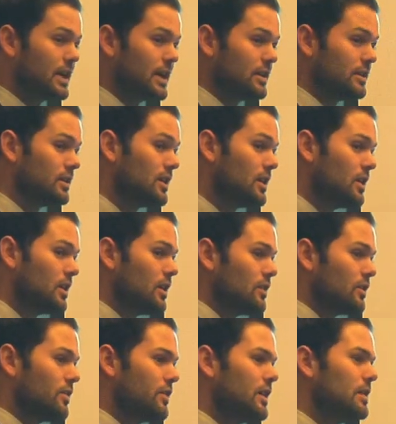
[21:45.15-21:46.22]
And
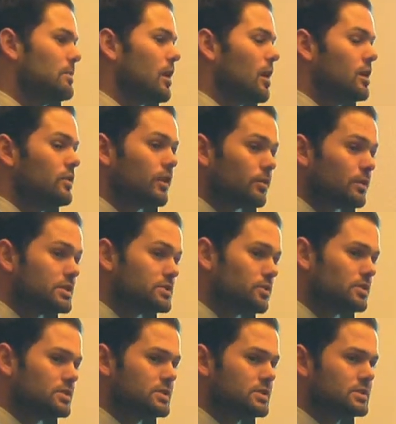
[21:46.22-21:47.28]
the thing about all of our
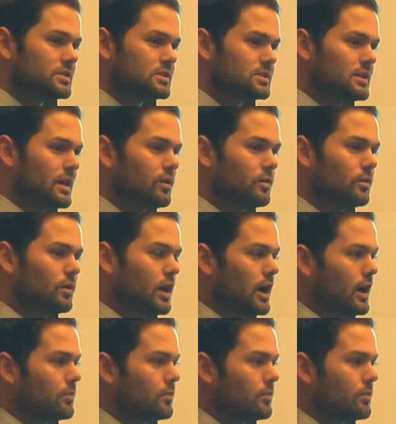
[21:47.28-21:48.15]
resources is that